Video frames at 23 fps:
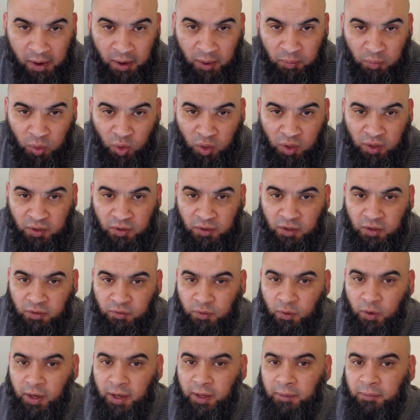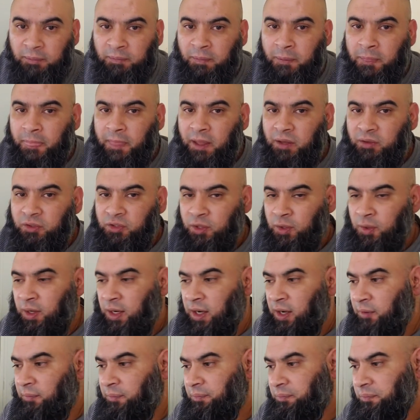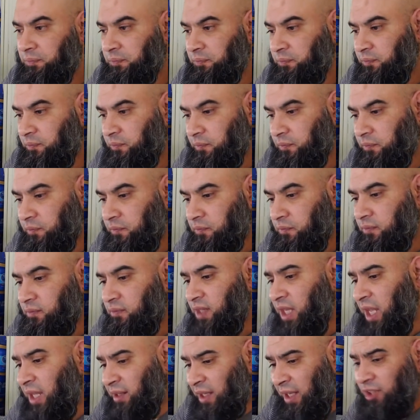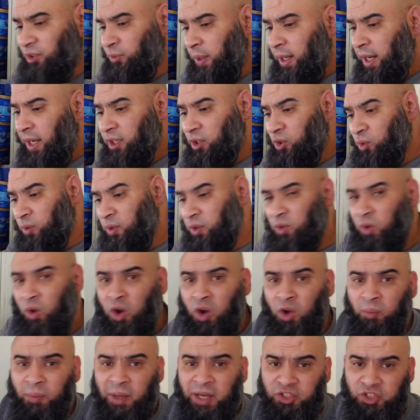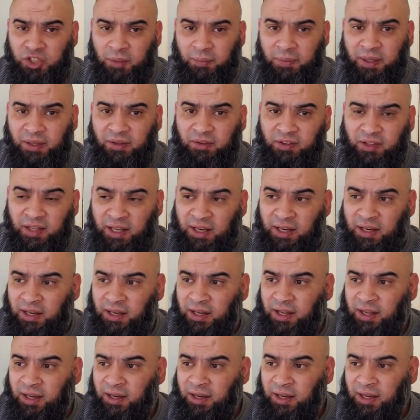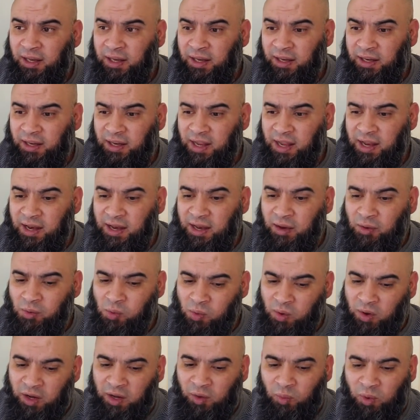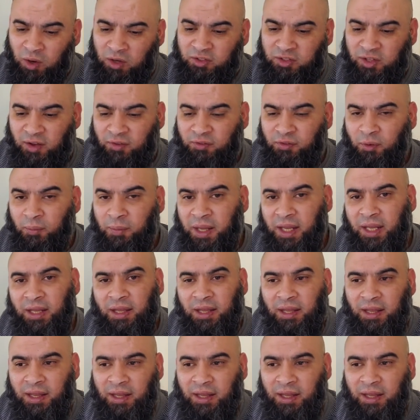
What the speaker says: more for it." So that's what I do with all my shippings, and it works out for me.